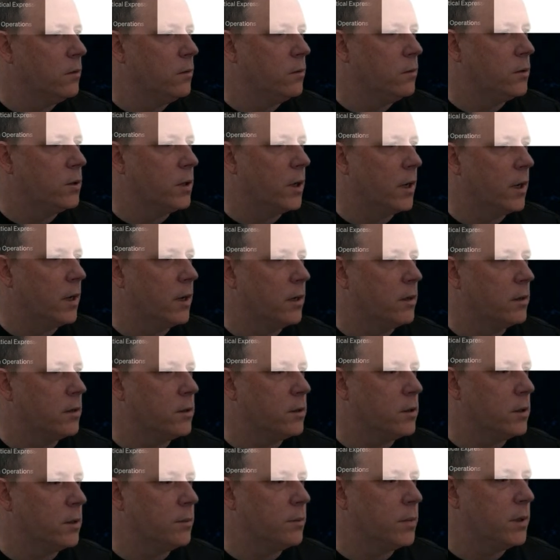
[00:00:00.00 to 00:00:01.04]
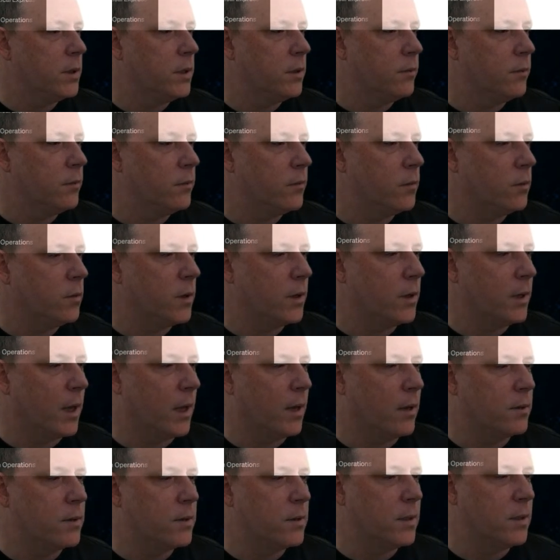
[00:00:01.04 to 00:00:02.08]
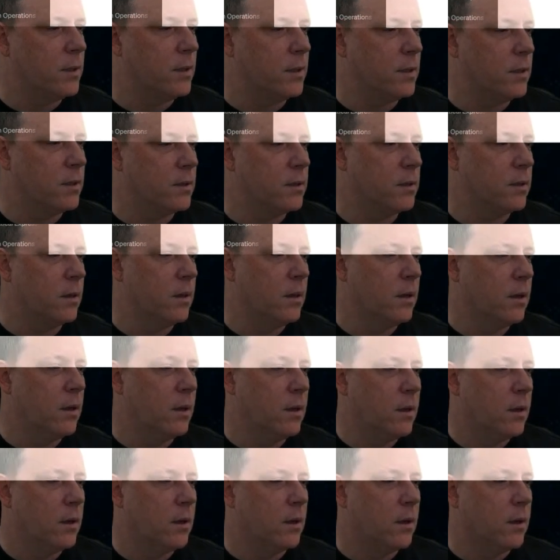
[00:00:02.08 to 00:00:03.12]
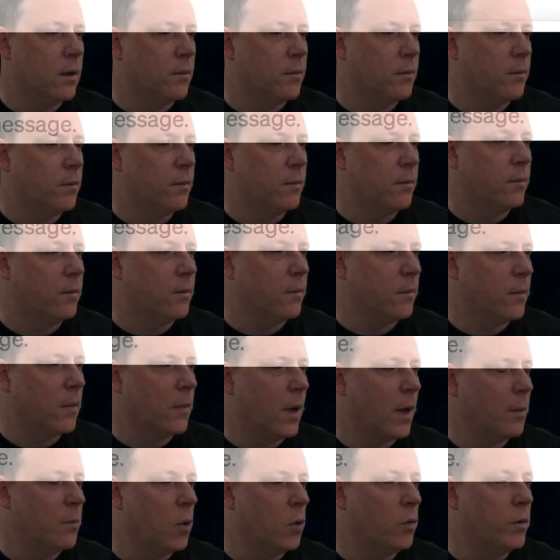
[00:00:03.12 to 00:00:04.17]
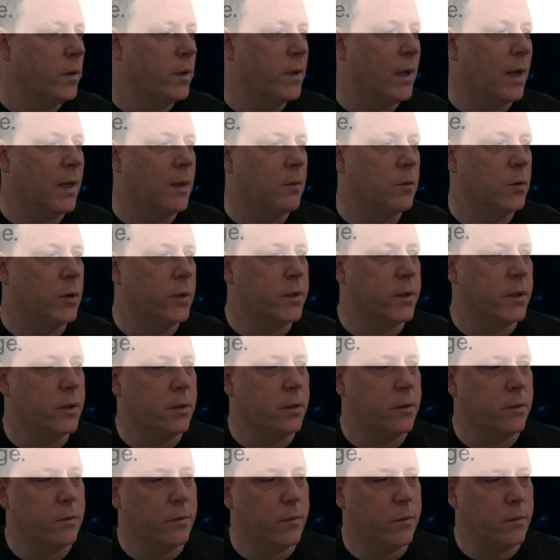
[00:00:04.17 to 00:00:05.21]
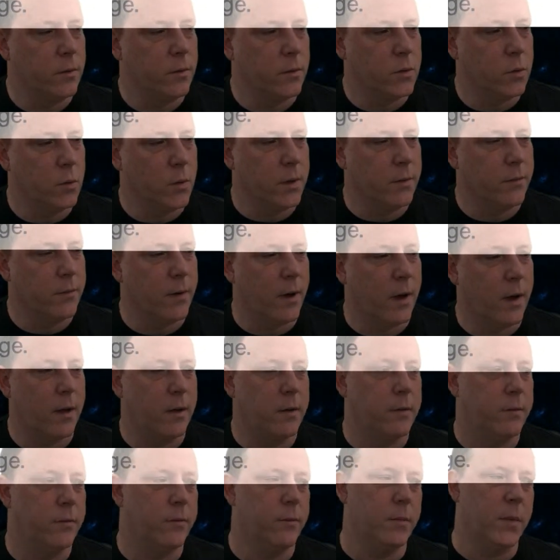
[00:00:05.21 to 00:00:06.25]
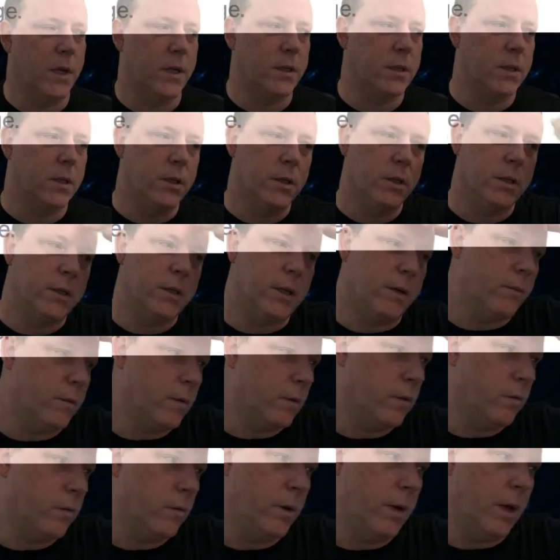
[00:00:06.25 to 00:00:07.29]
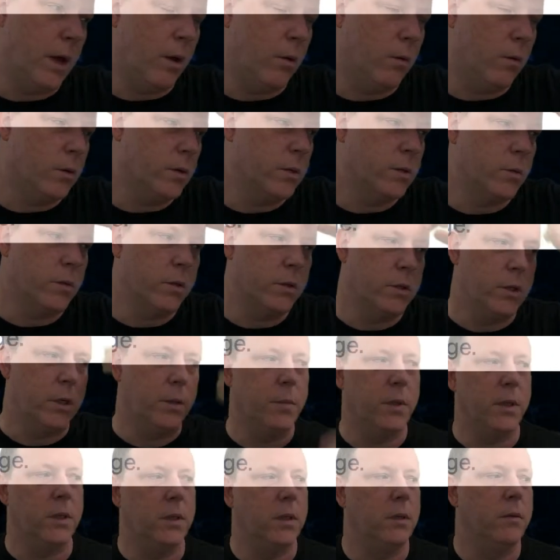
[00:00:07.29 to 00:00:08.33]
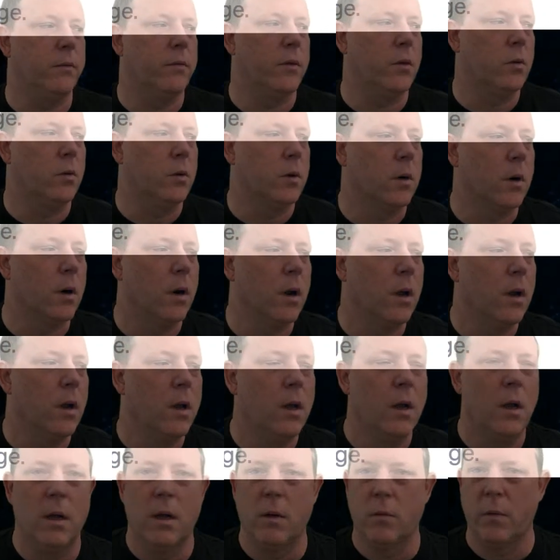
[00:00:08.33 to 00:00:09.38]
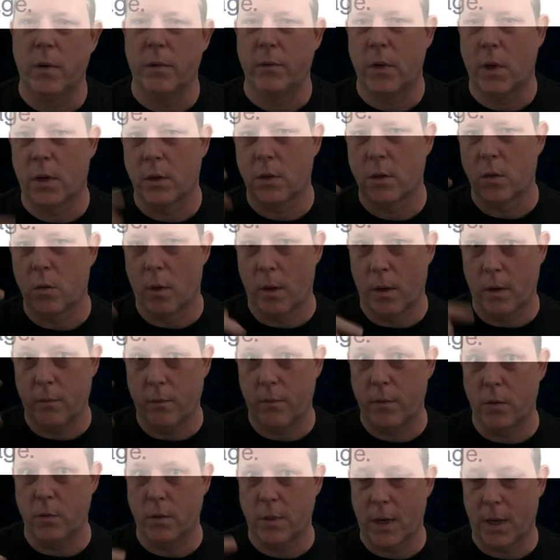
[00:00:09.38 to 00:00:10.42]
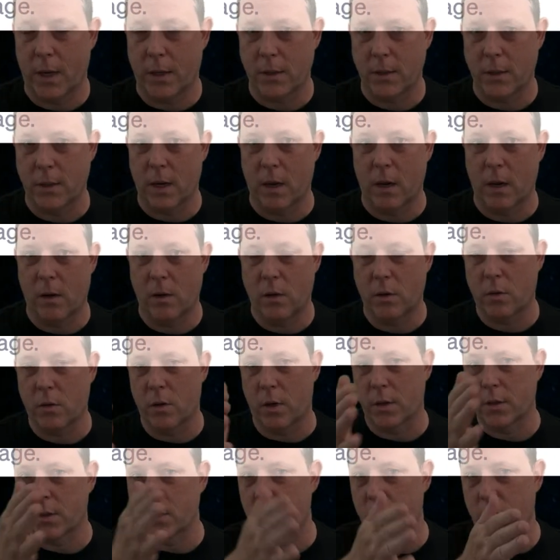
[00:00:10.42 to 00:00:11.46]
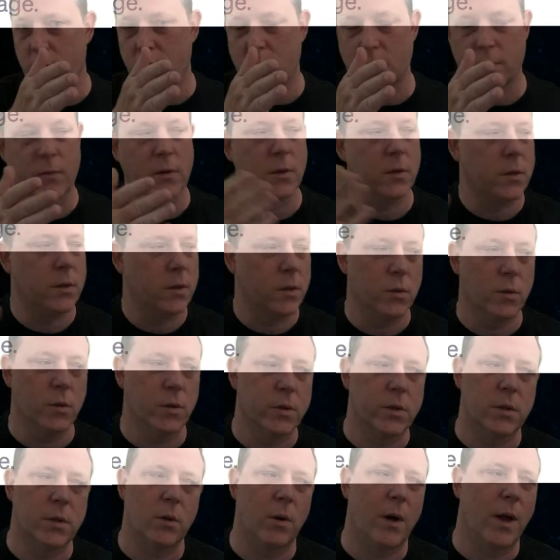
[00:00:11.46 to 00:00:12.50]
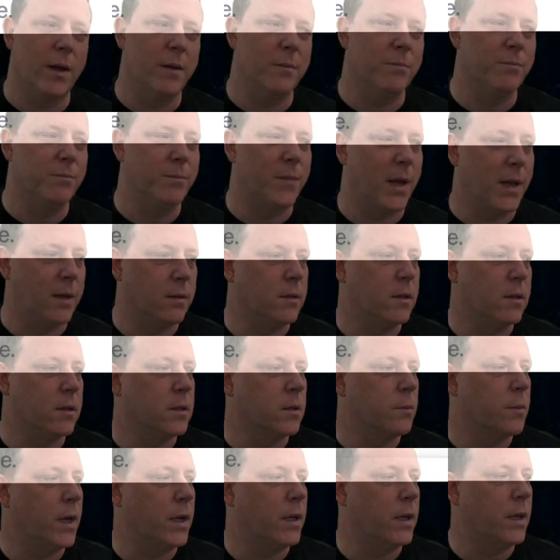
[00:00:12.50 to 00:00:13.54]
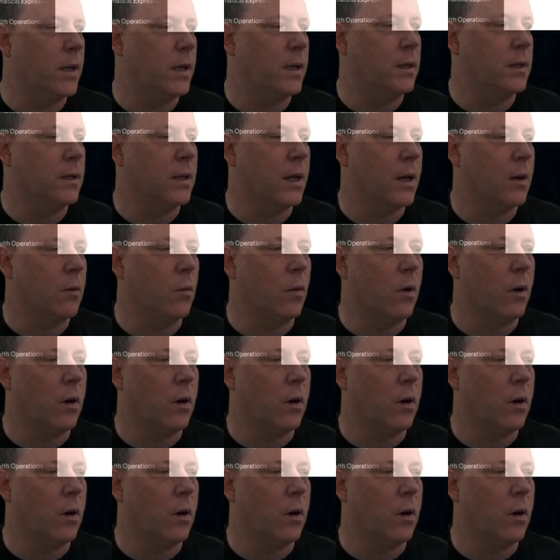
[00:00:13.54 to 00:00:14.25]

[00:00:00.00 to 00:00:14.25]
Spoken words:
New chat, GPT-4. Yeah, see this? I'm only able to do 25 messages every 3 hours with GPT-4. And we've done quite a few tests now across 3 different tools. So I anticipate hitting that